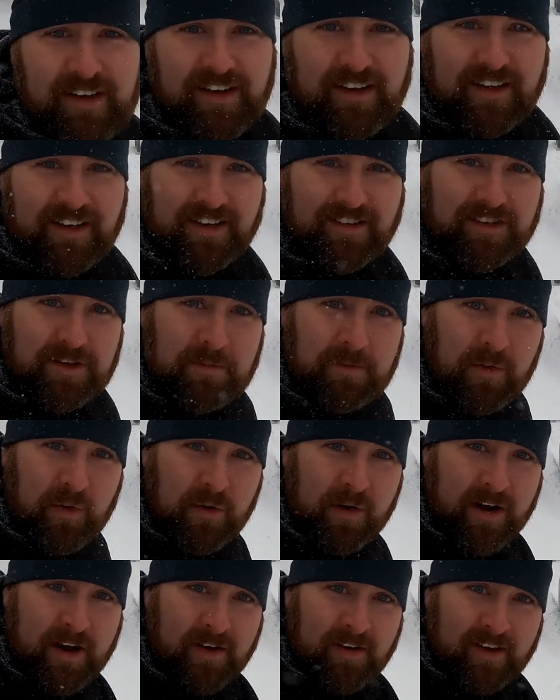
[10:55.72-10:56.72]
Can you see me more
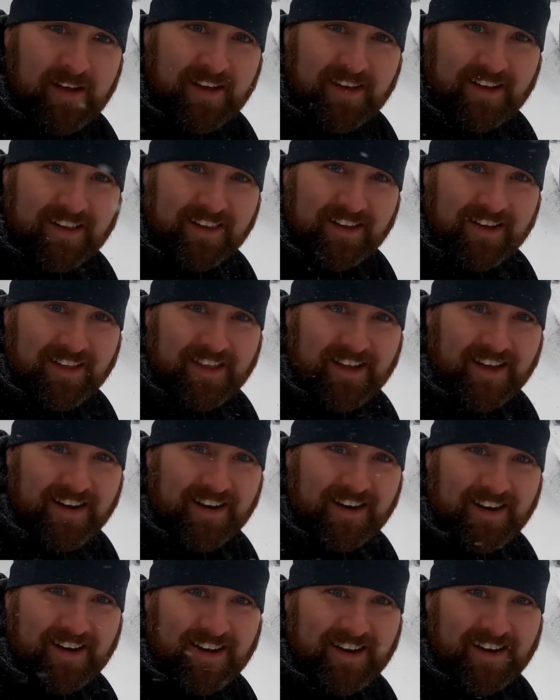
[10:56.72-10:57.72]
now? Look at that.
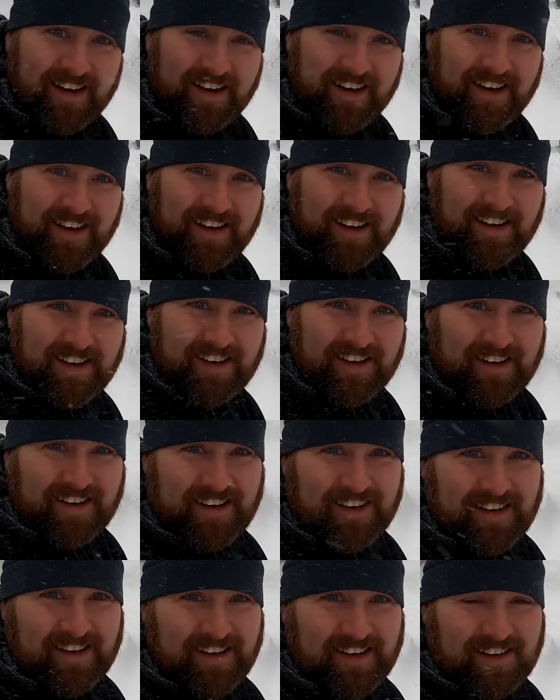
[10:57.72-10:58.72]

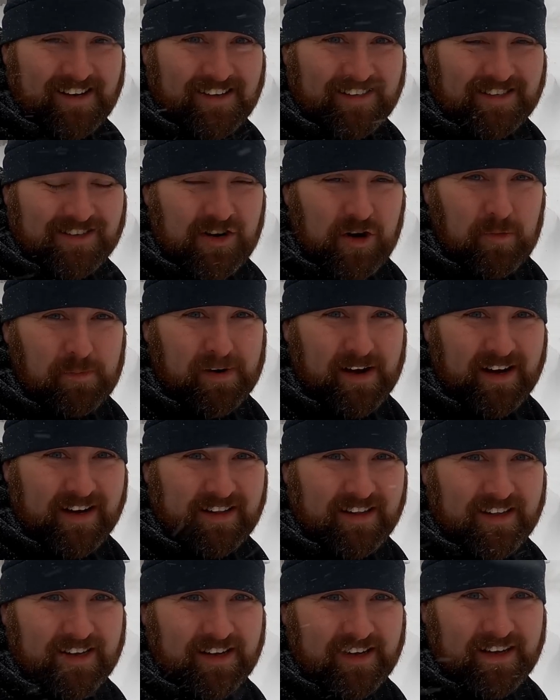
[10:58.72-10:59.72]
Ah, snow
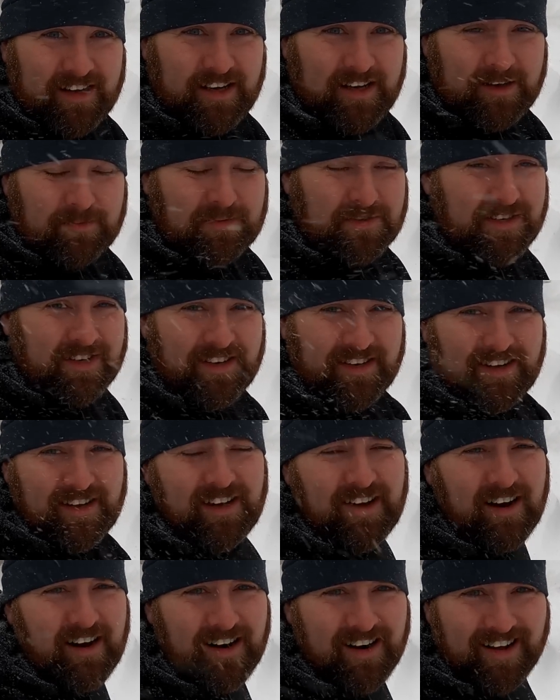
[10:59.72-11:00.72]
apocalypse.
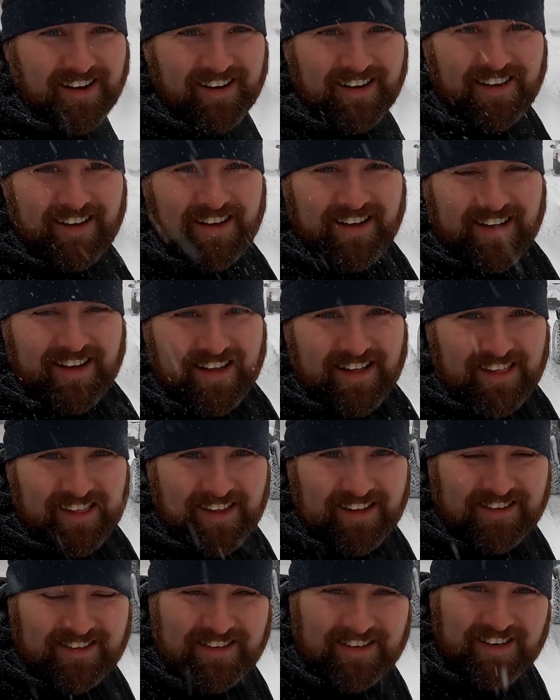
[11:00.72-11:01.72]
All right,
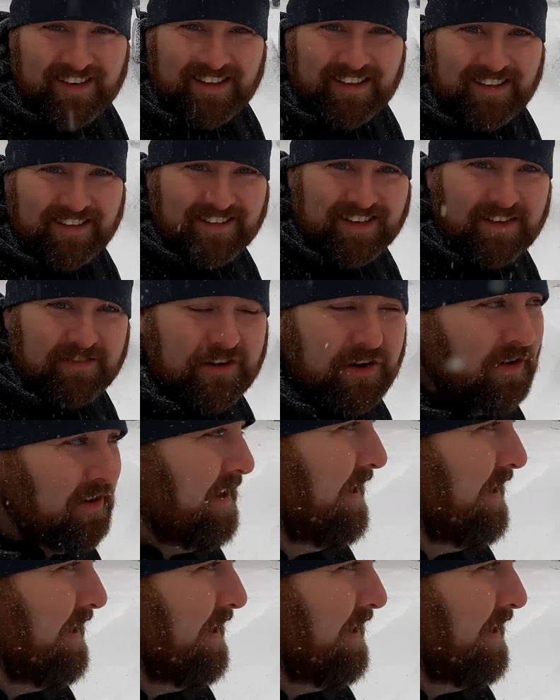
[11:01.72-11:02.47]
let's keep going,